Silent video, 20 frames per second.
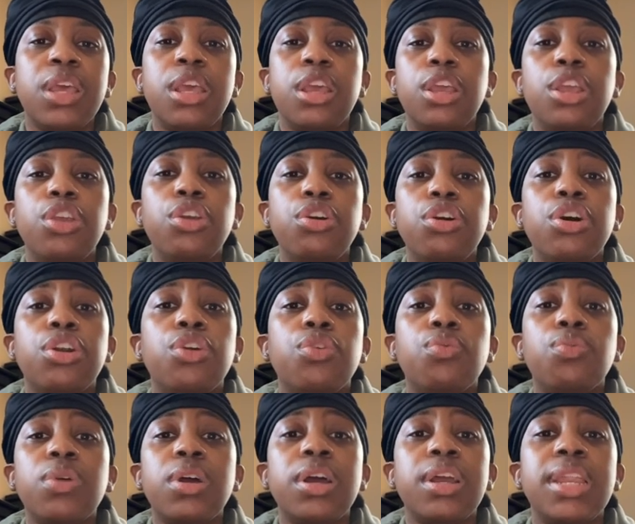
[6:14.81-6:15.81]
And you're going to
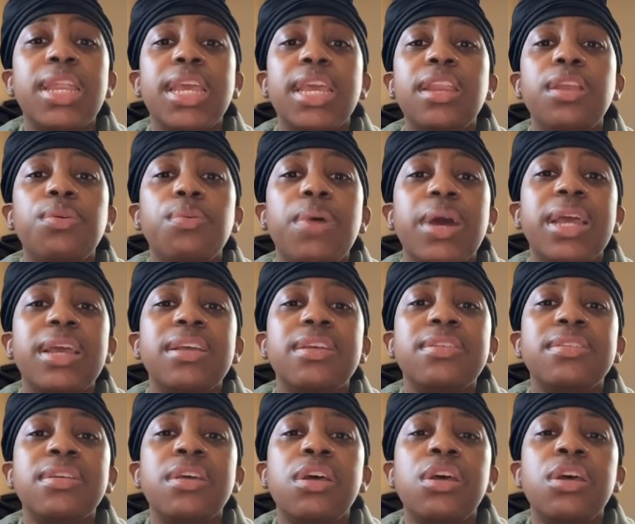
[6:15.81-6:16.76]
run anyways.